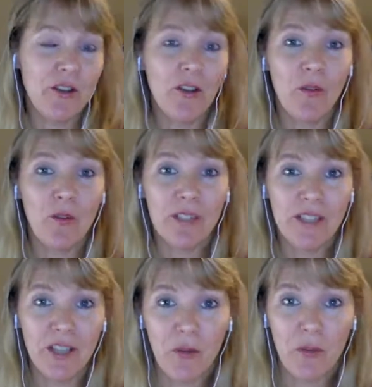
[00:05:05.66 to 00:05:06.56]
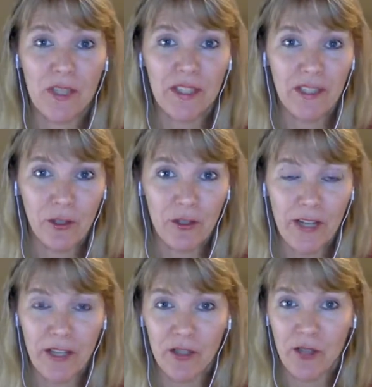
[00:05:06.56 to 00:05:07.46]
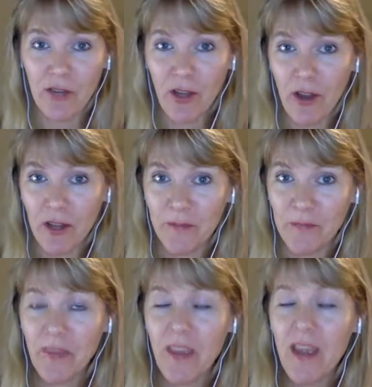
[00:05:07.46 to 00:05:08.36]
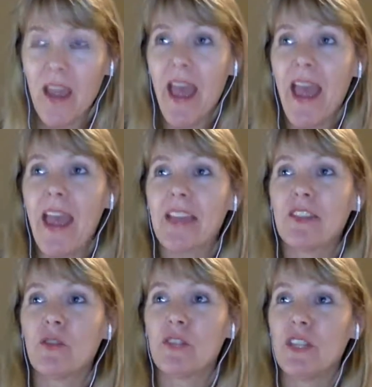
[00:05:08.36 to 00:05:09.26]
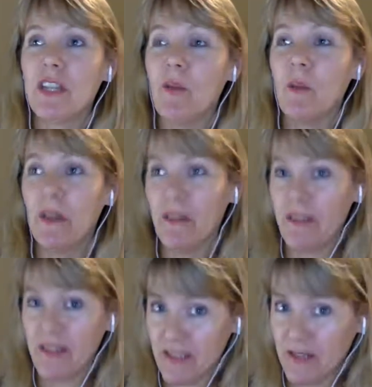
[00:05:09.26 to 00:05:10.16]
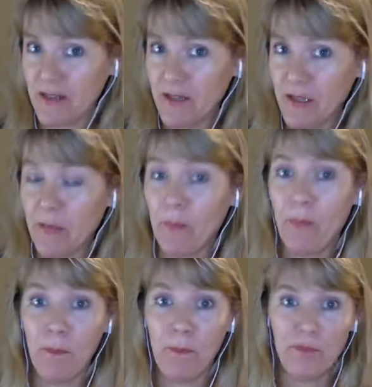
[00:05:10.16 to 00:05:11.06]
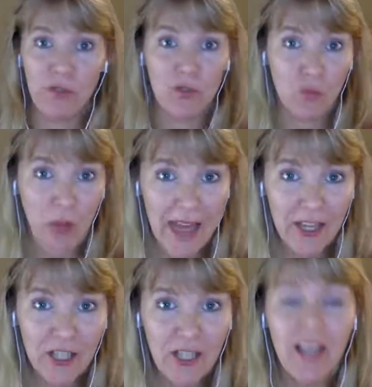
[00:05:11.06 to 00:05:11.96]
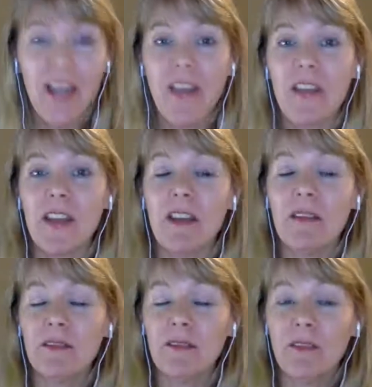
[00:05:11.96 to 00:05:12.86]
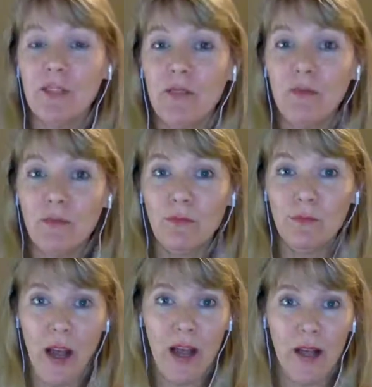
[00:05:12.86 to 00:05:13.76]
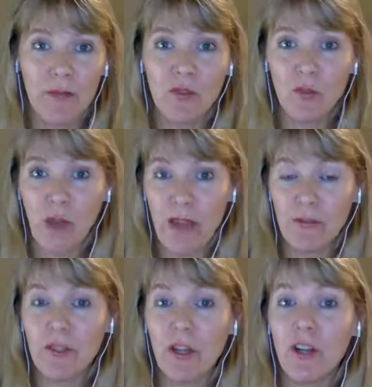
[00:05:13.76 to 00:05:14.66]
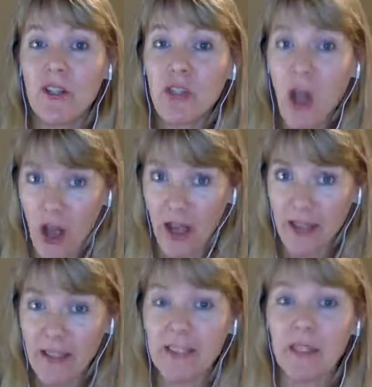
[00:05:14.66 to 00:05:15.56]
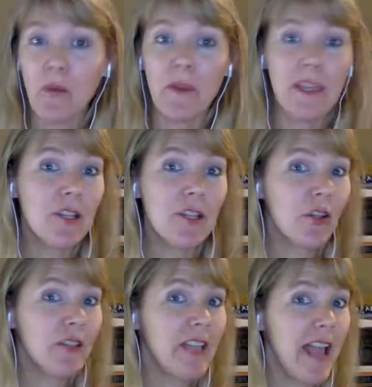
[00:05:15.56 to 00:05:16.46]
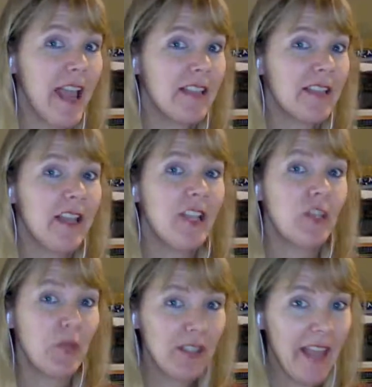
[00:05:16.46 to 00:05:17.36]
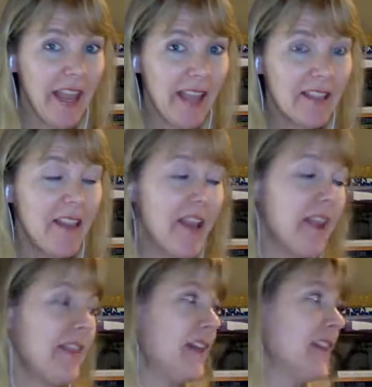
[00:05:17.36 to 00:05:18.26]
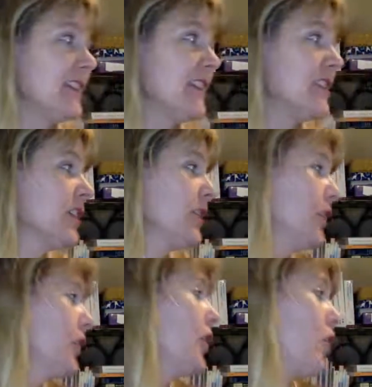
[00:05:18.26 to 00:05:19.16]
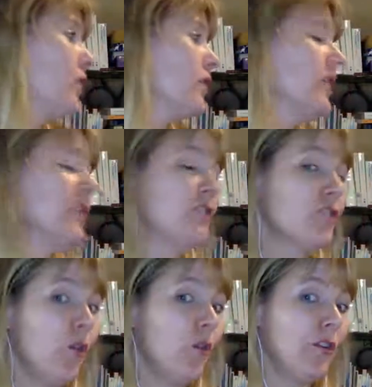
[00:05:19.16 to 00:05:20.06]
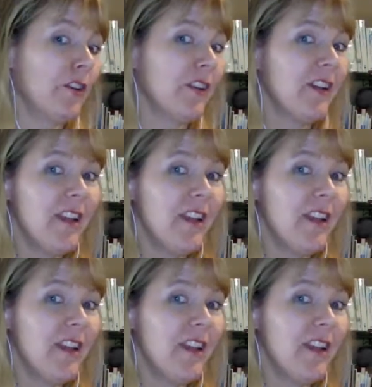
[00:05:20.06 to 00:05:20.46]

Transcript: our oldest daughter recently learned how to drive a car. And so she, one of the things that as a strategy that good um, drivers are taught is that when they turn lanes, switch lanes, they, they need to look over their shoulder